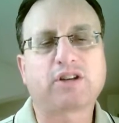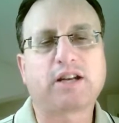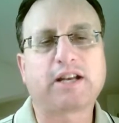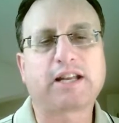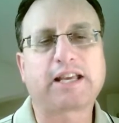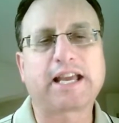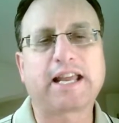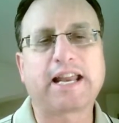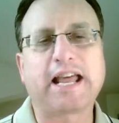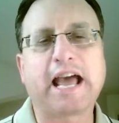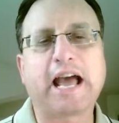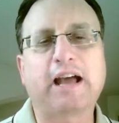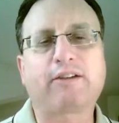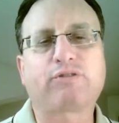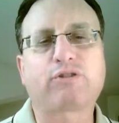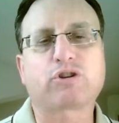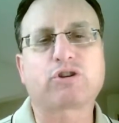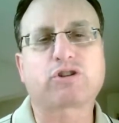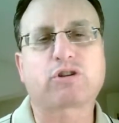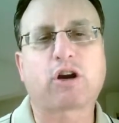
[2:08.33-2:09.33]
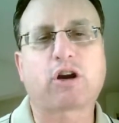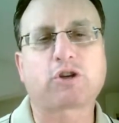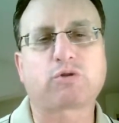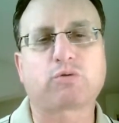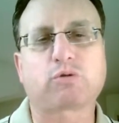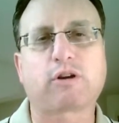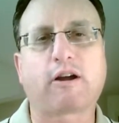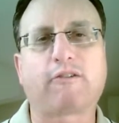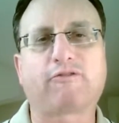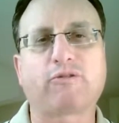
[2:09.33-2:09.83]
And again, half your starts
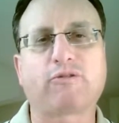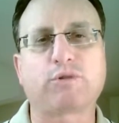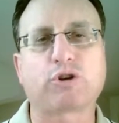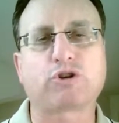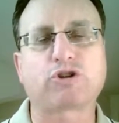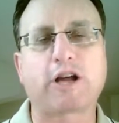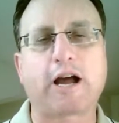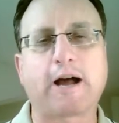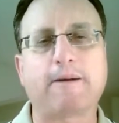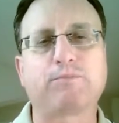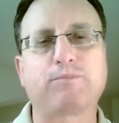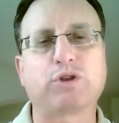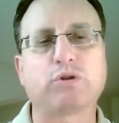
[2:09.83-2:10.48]
will come from your top